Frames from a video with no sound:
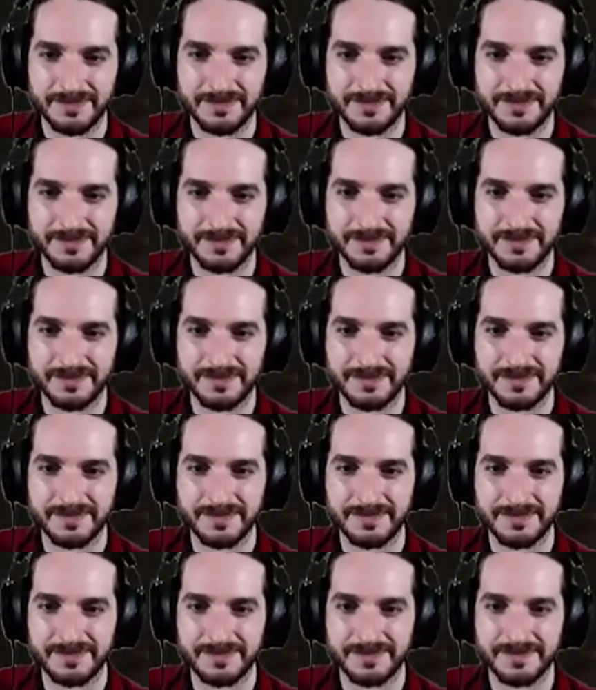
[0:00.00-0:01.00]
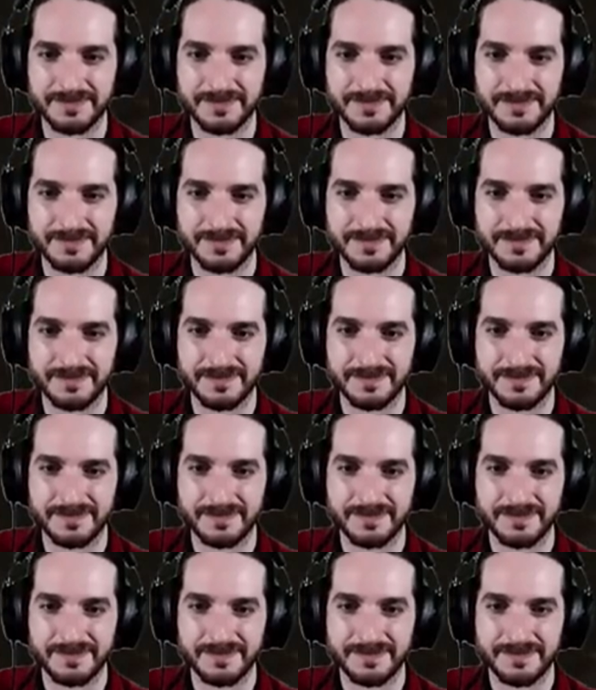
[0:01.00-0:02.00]

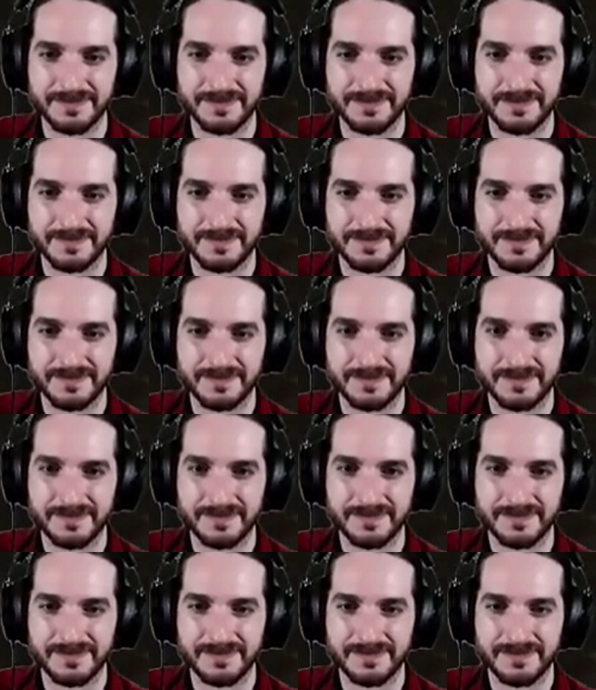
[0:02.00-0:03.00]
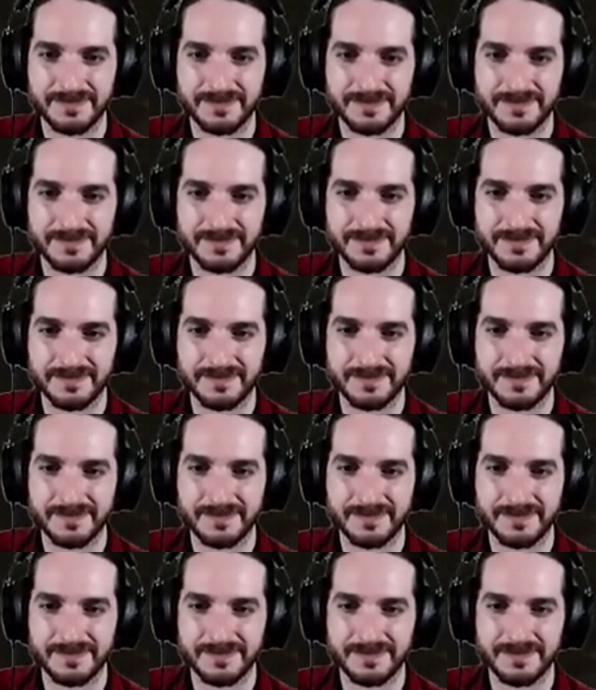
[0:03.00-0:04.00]

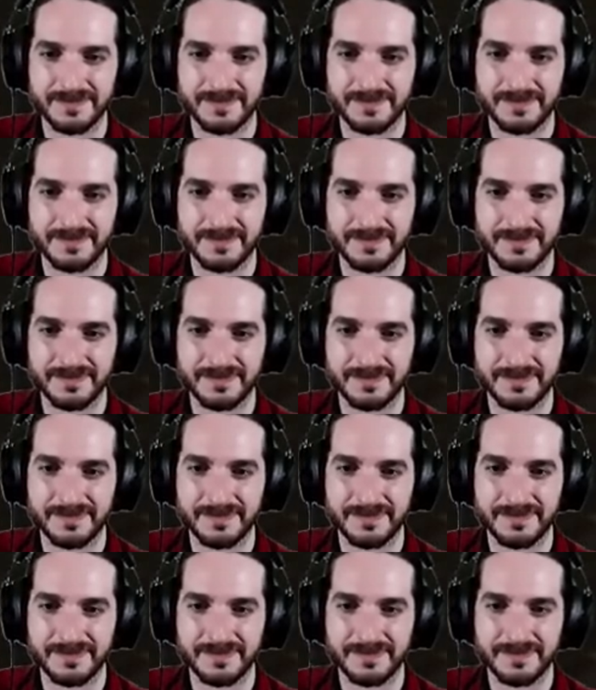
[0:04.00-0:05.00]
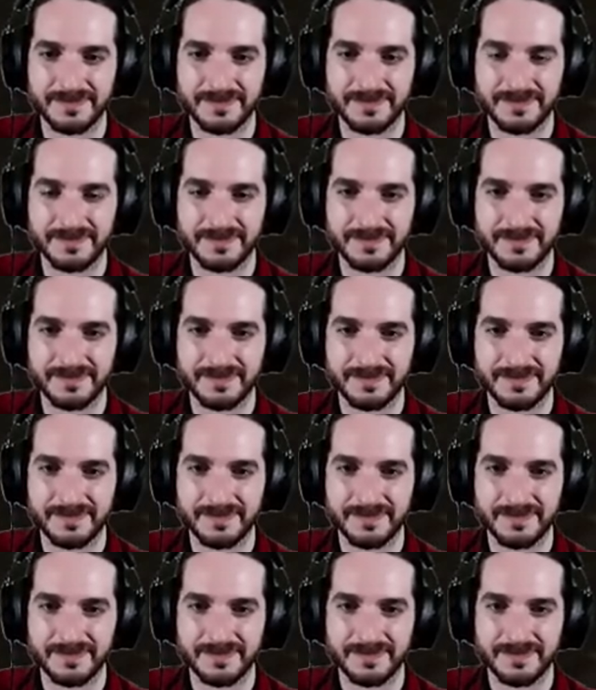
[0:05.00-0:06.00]
(silent)